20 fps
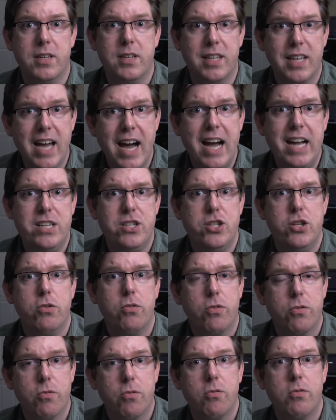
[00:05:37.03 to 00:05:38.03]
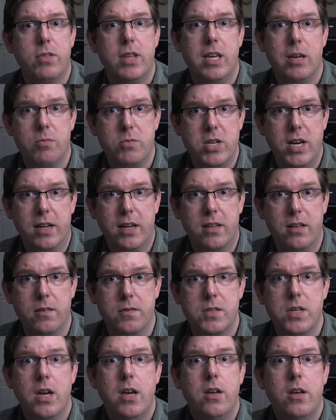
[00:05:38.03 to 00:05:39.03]
to guide you through the
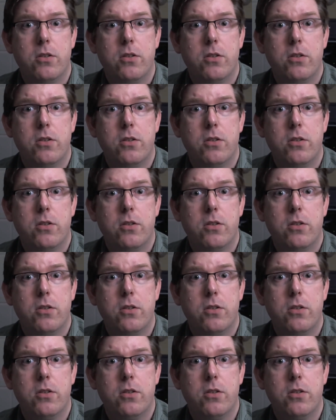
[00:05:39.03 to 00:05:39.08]
objectives